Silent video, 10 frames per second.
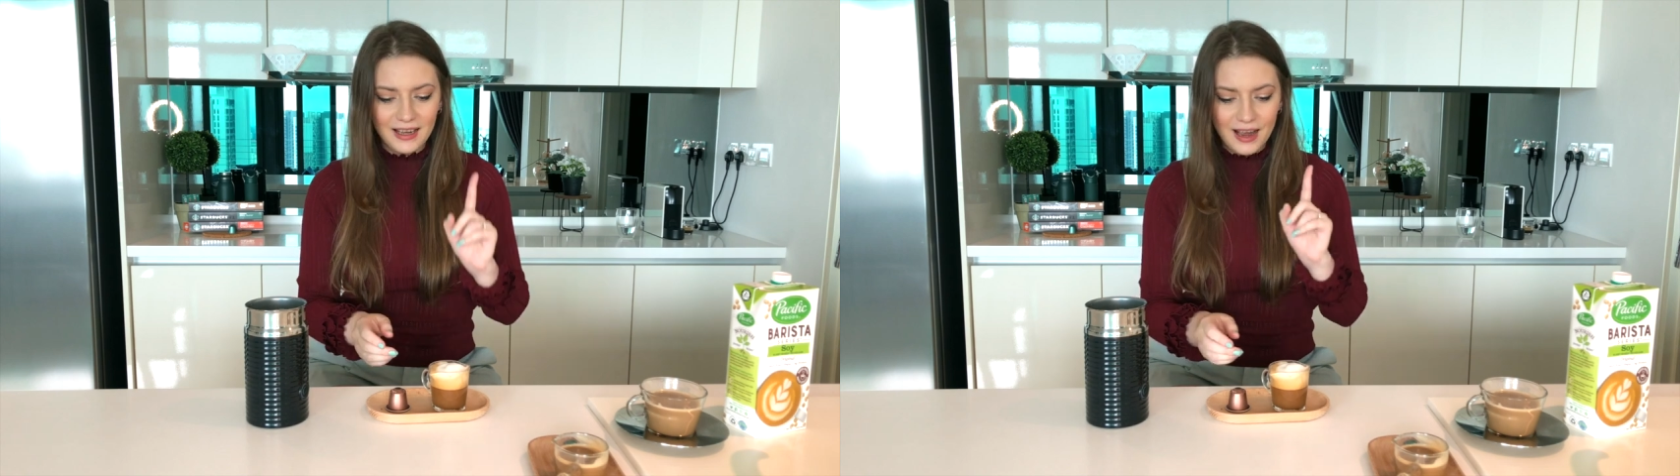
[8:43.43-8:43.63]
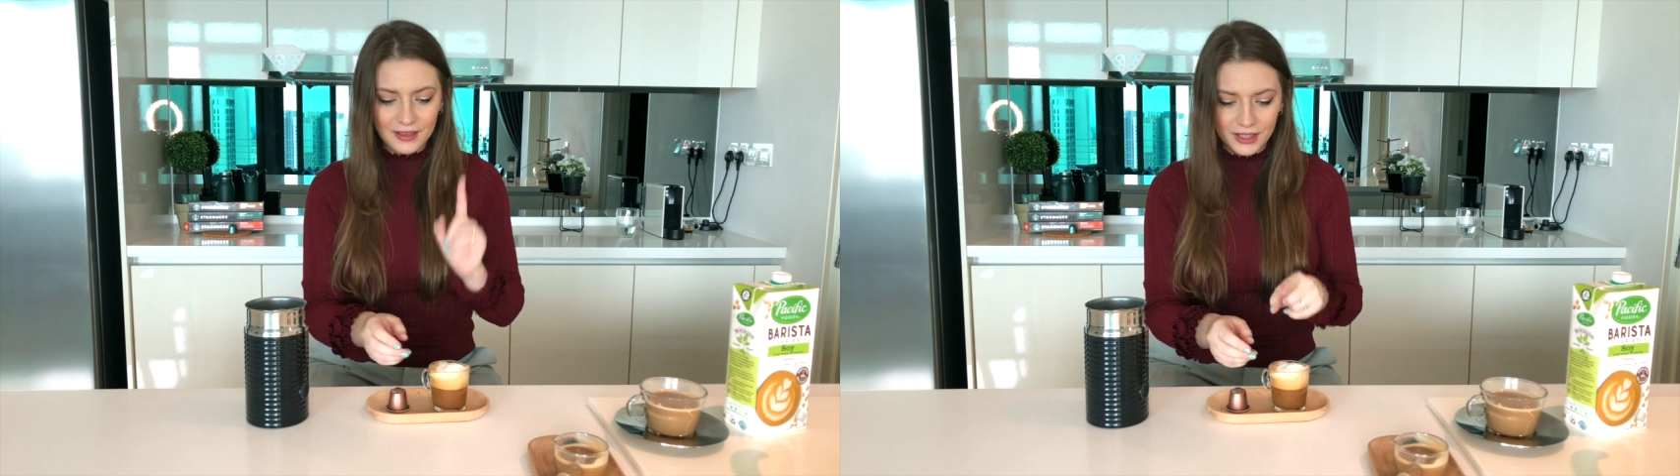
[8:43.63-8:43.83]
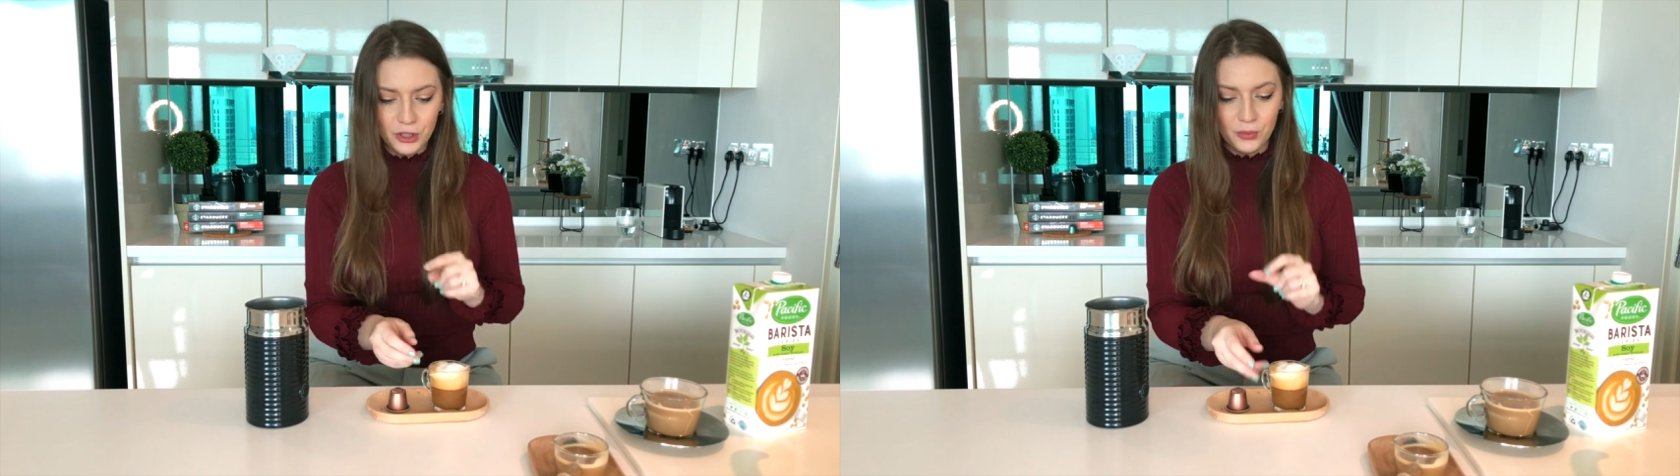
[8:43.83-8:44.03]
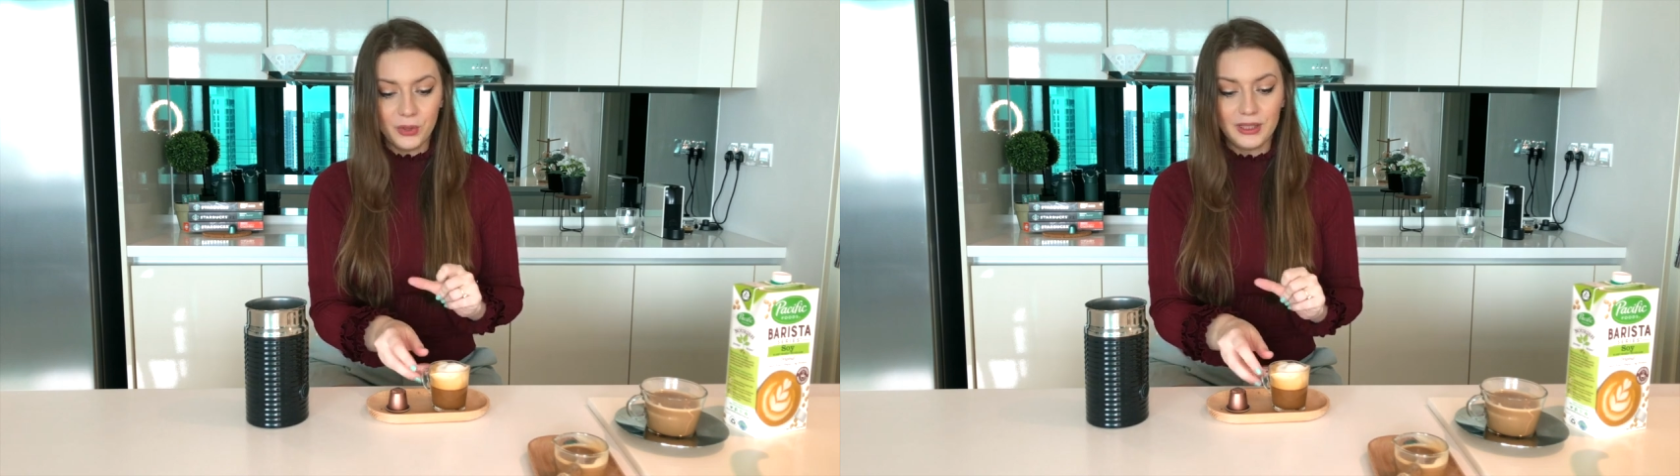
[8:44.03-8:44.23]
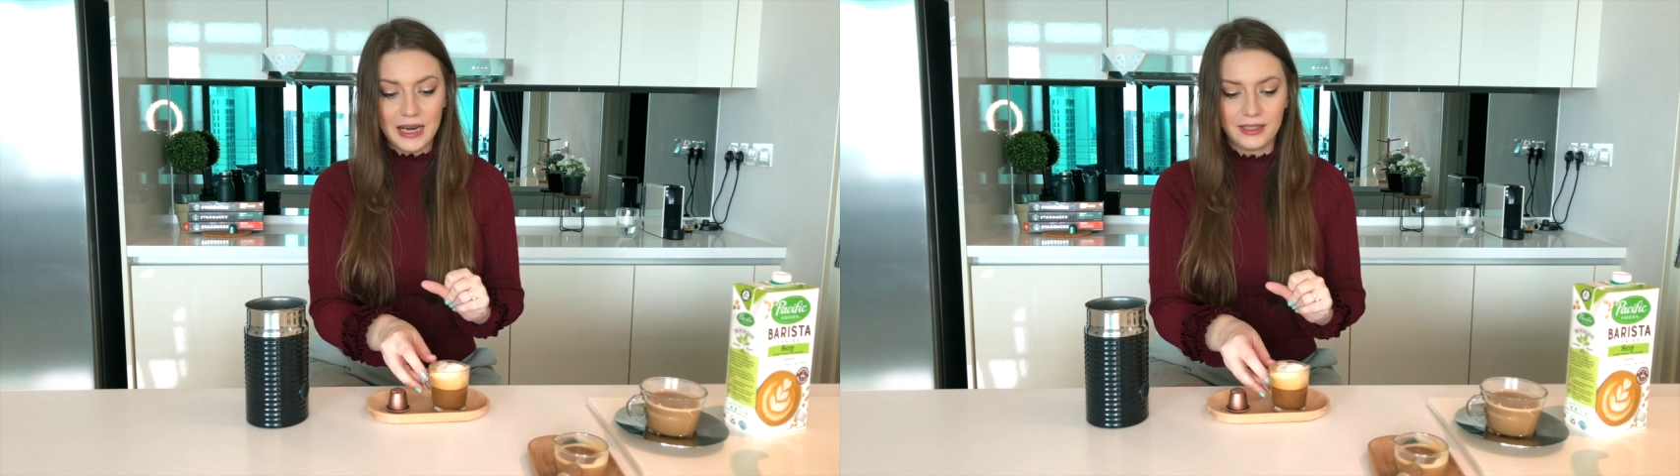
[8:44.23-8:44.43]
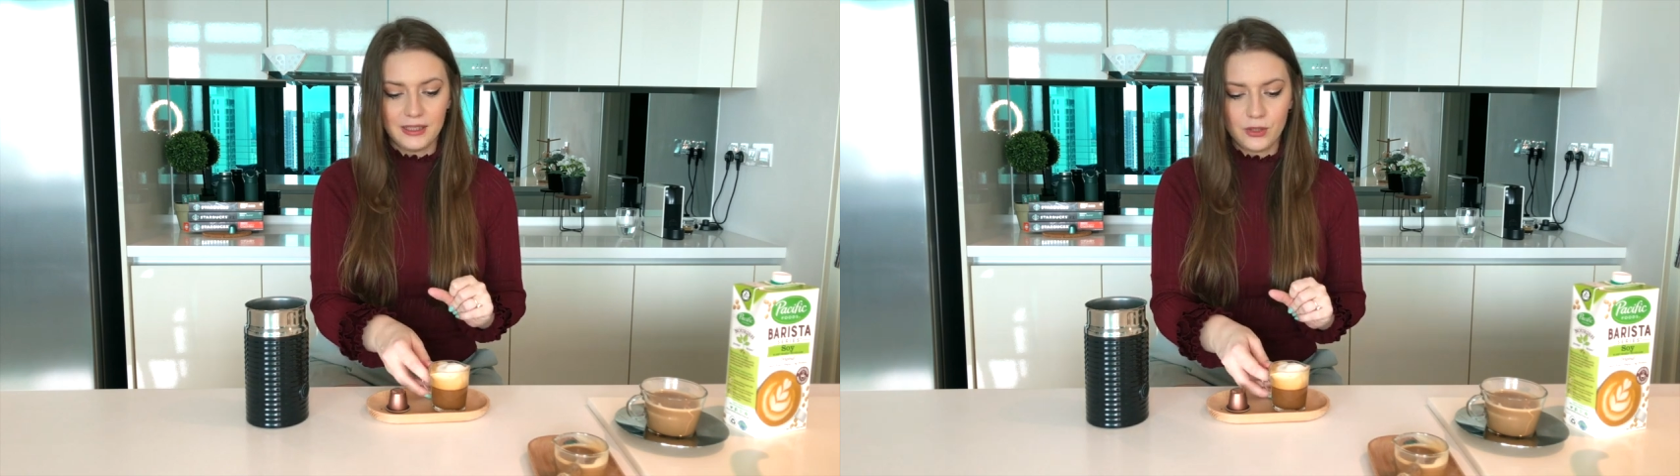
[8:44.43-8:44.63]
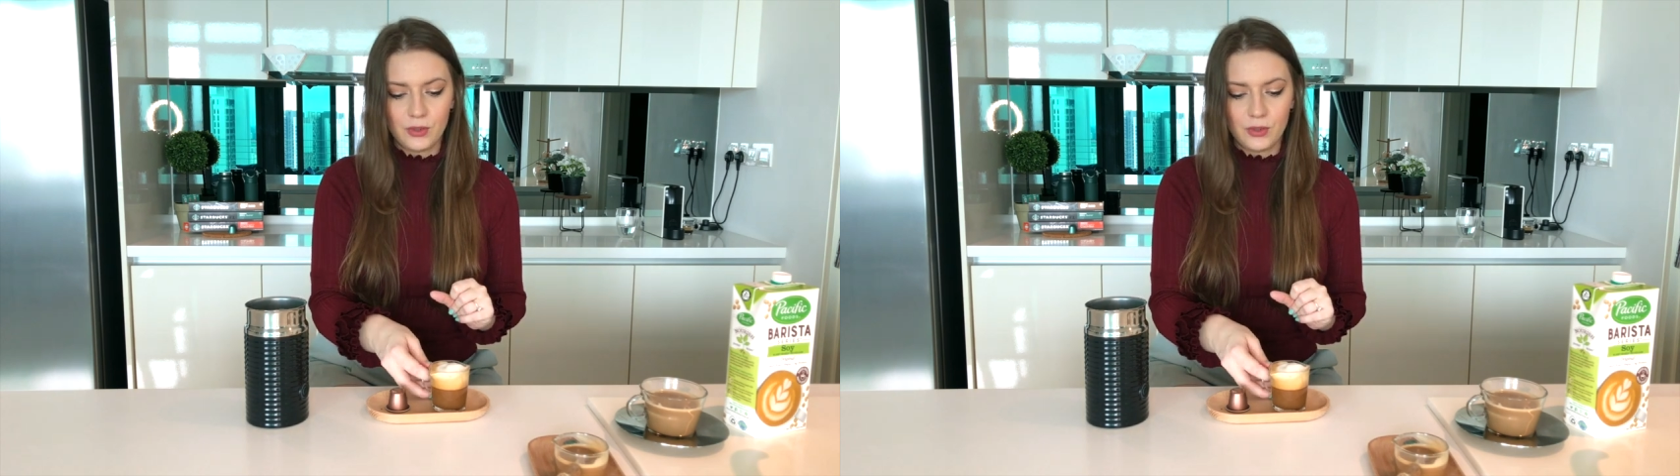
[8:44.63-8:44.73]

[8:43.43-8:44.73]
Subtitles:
I think you will like this